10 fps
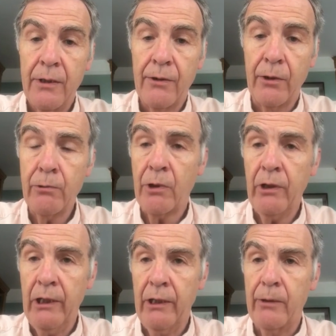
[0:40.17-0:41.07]
Those
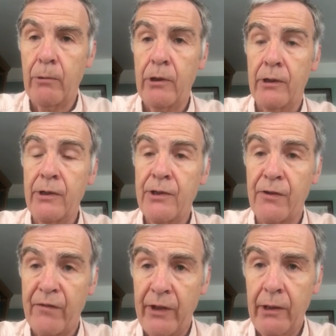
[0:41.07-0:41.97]
clearly were
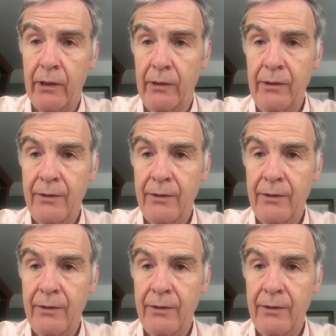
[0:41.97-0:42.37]
severe,